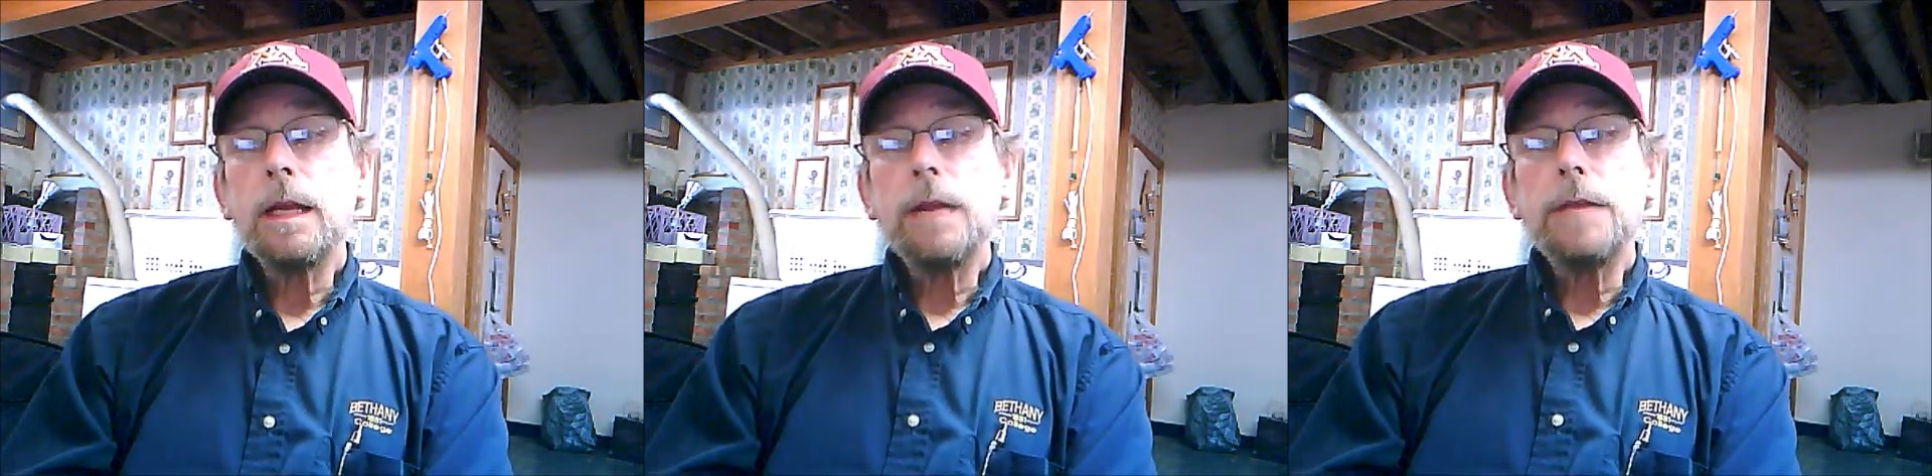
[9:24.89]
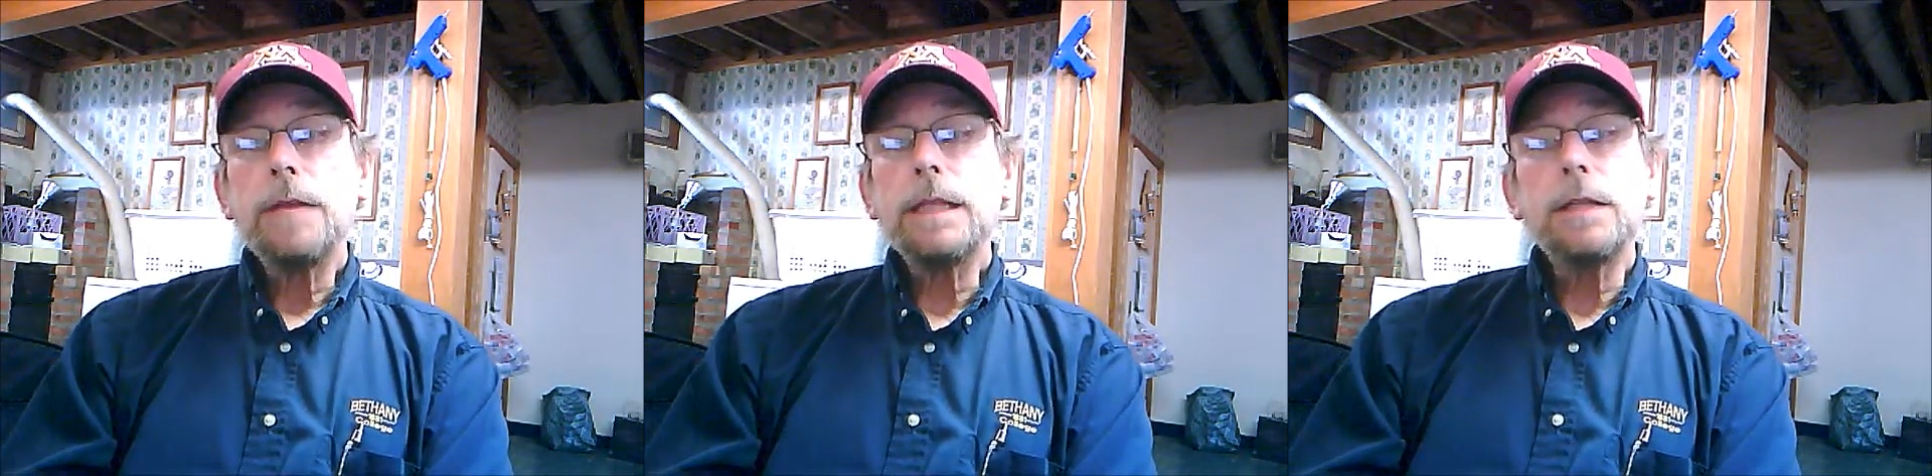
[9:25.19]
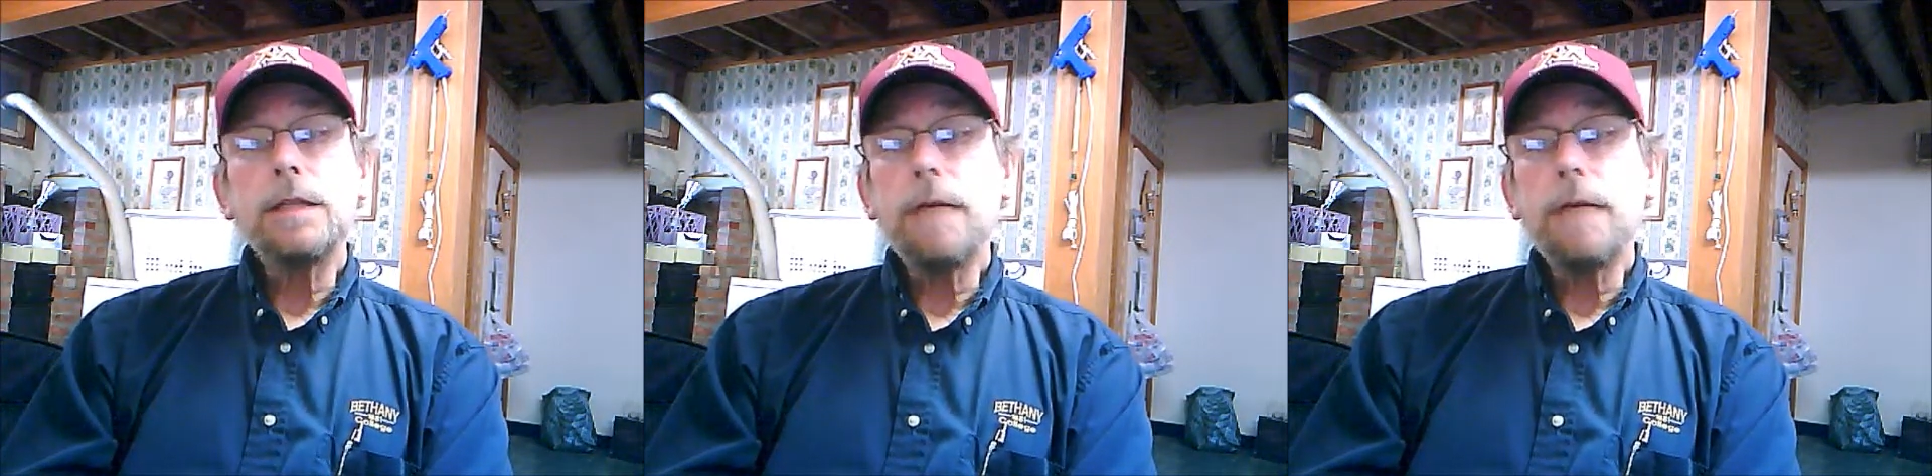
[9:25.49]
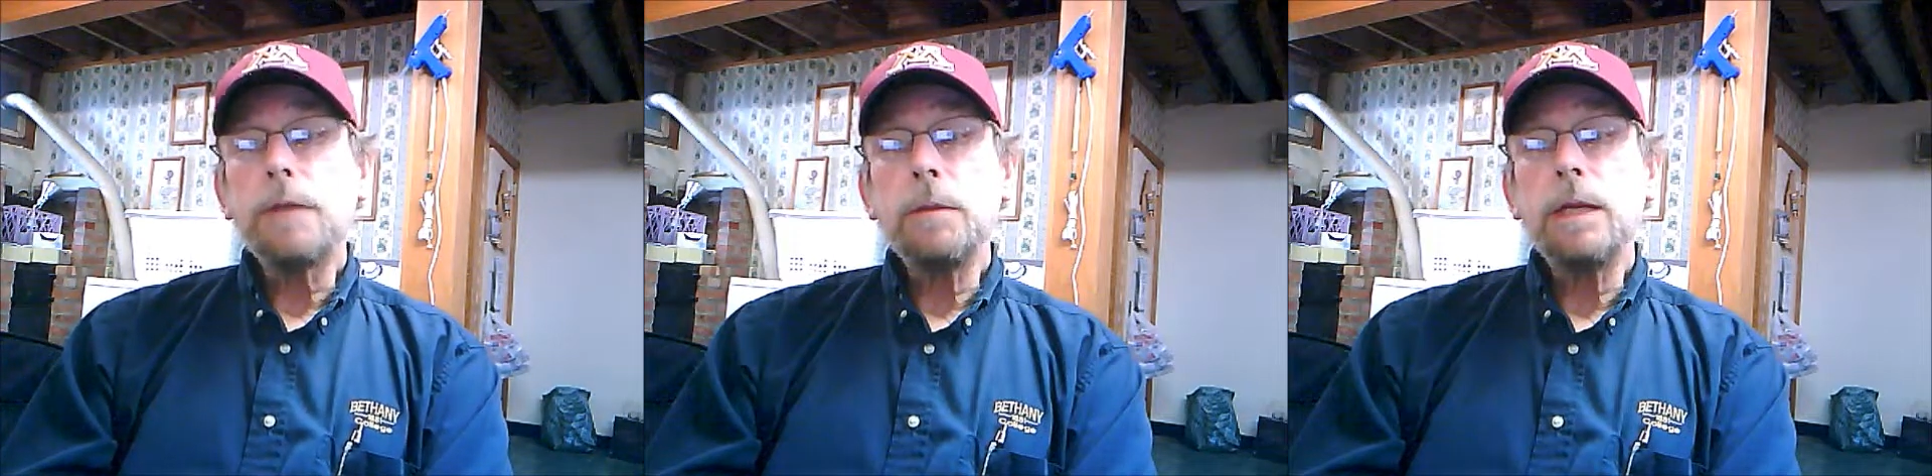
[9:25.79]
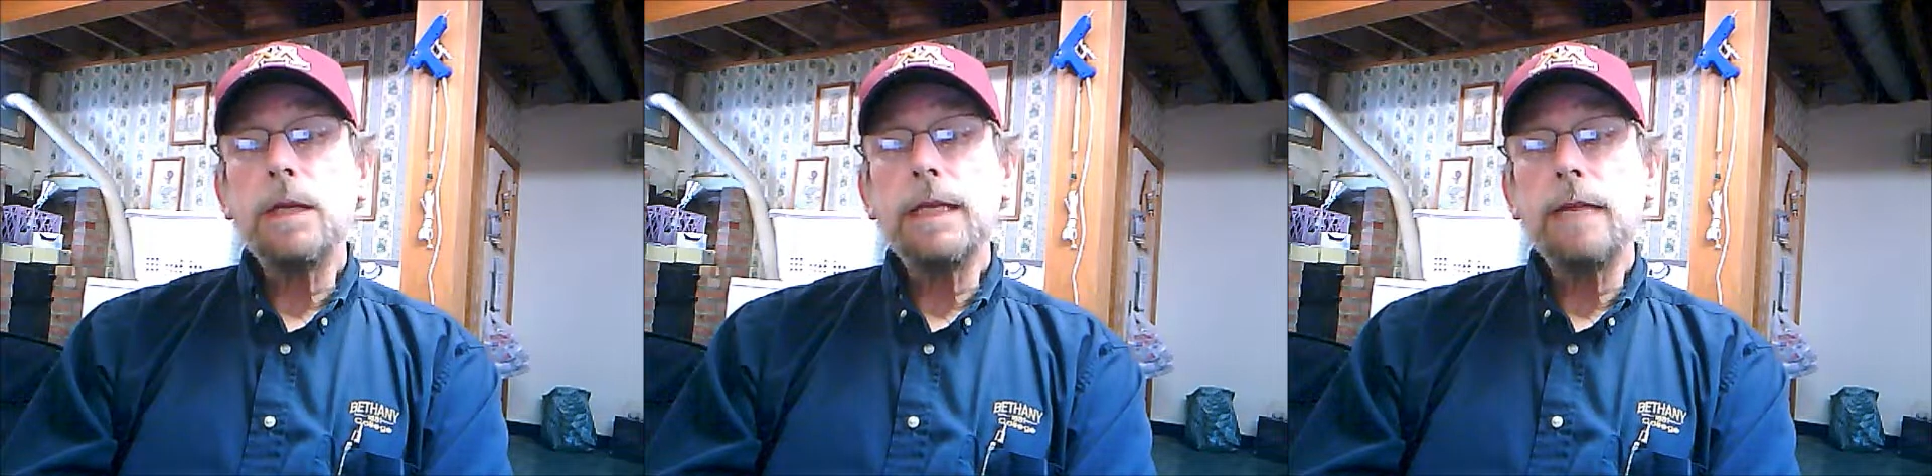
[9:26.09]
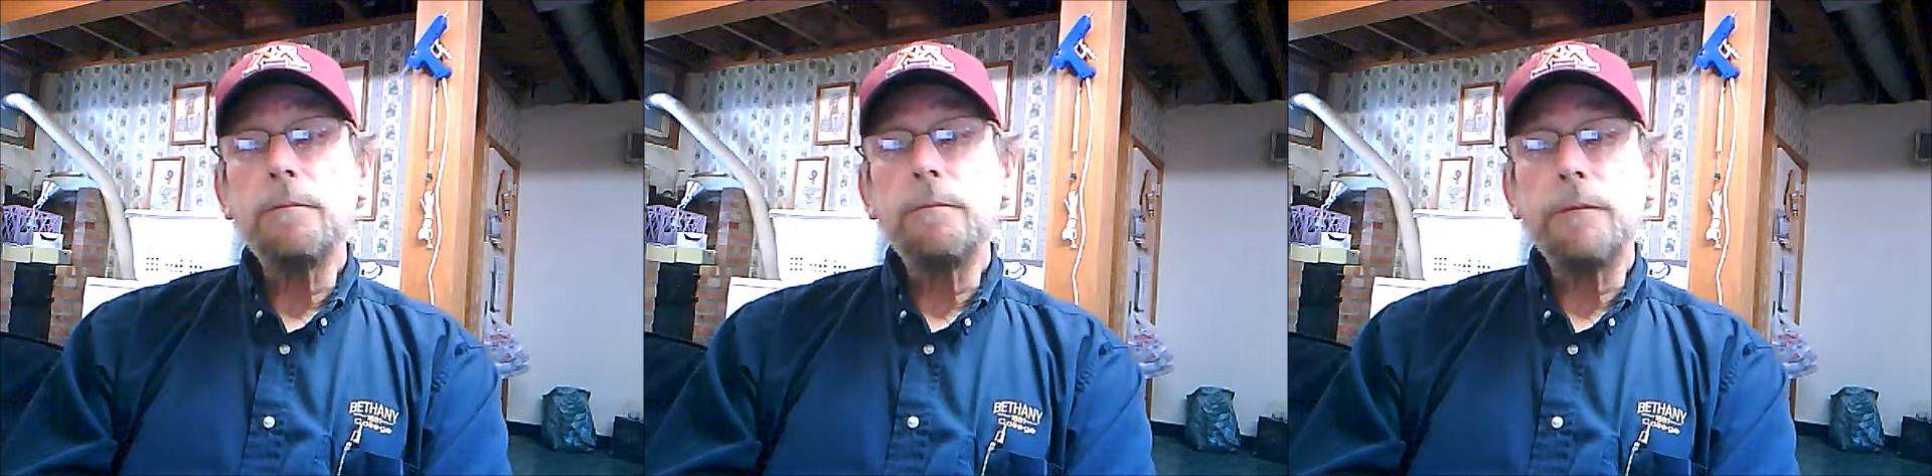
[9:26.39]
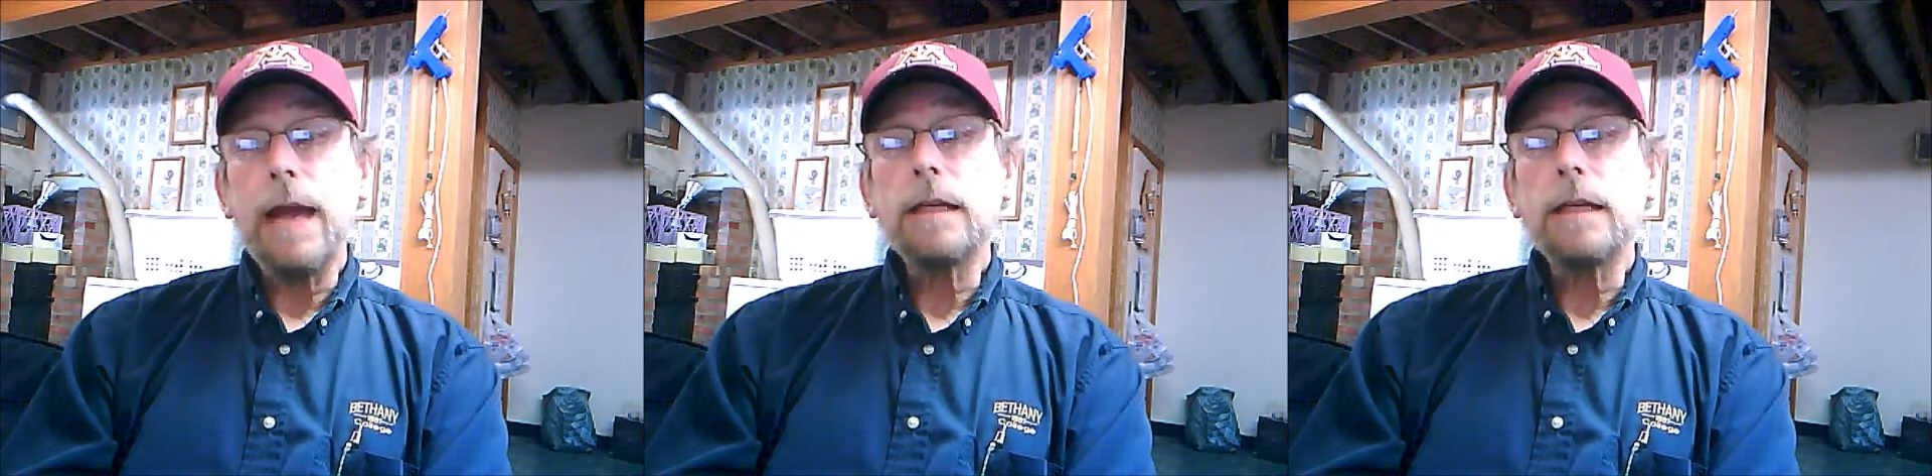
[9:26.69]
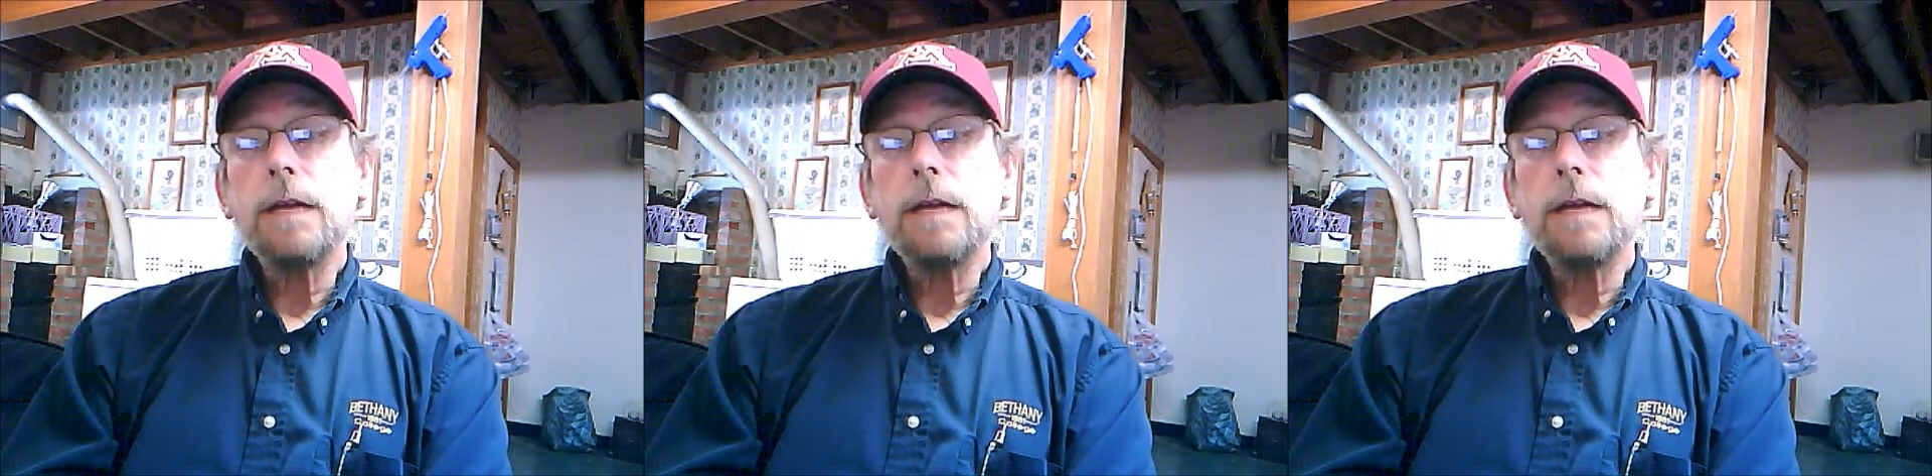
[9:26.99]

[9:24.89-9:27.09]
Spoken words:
that the deaf community, in fact,